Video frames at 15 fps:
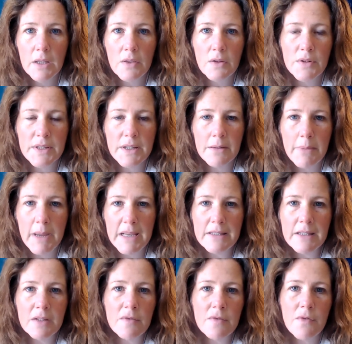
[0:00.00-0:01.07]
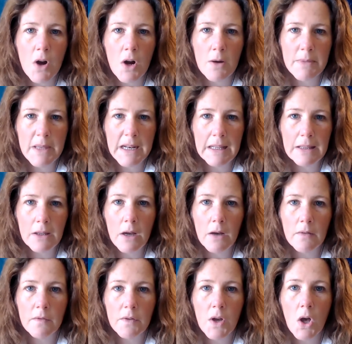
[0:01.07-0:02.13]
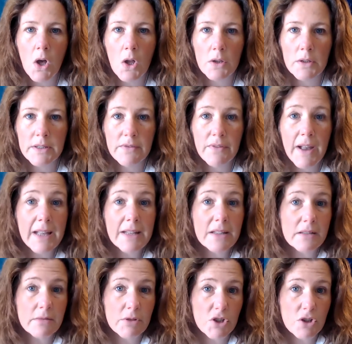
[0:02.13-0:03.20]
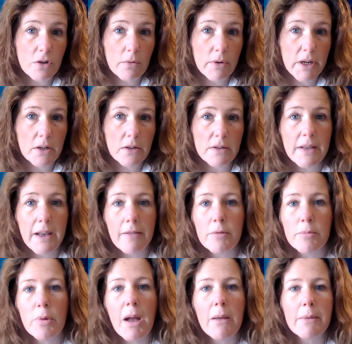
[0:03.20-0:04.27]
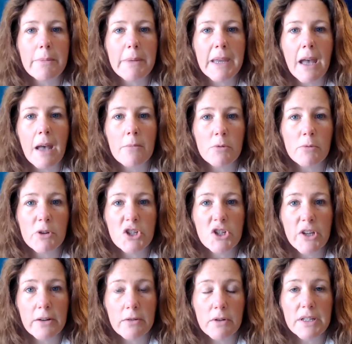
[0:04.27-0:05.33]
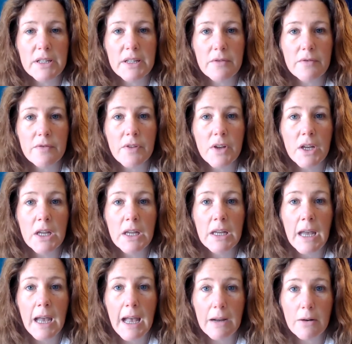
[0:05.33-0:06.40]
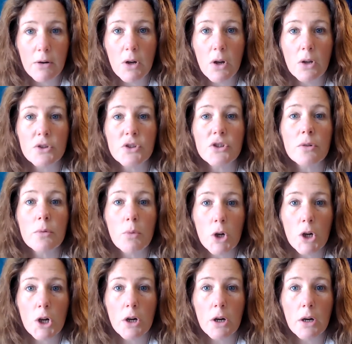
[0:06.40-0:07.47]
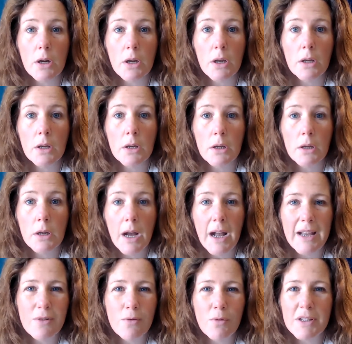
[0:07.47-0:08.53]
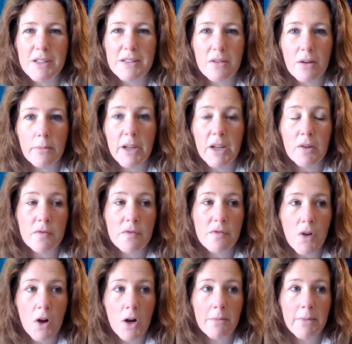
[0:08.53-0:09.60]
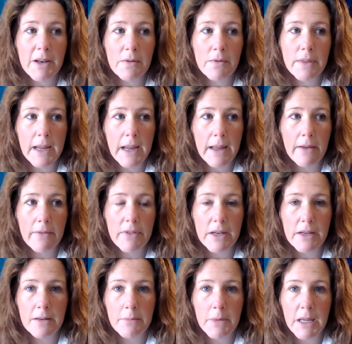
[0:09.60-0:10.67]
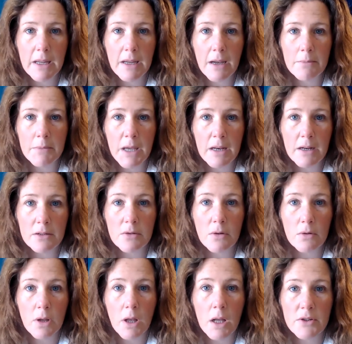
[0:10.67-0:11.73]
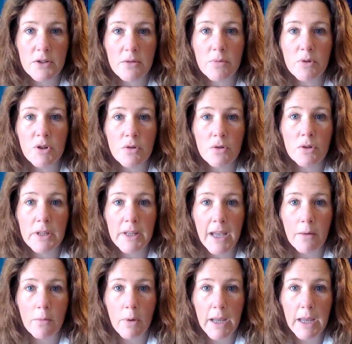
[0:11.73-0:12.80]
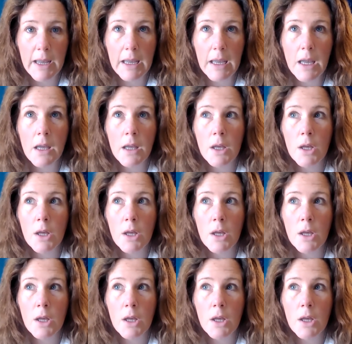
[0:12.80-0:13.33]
There's an amazing farm that I love called, if I had to switch careers, I would probably become a regenerative agriculture worker. I don't want to start my own farm. I don't think I have that in me. I'm not a total entrepreneur in that way.